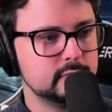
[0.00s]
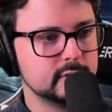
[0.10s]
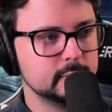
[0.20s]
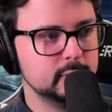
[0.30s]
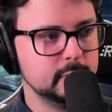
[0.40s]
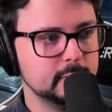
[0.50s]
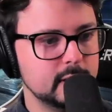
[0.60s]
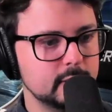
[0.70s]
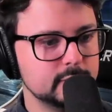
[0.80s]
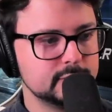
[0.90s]
Freaking poopy
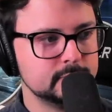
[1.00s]
buttholes.